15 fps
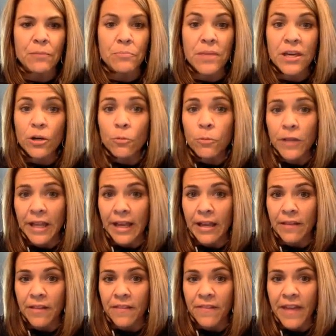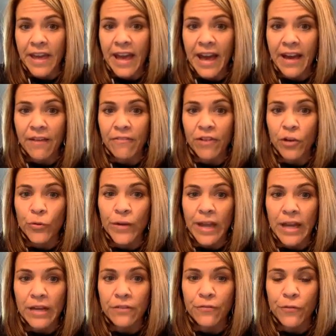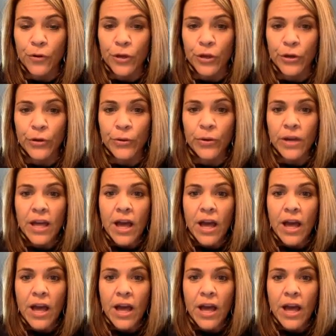meal plan that they have created for you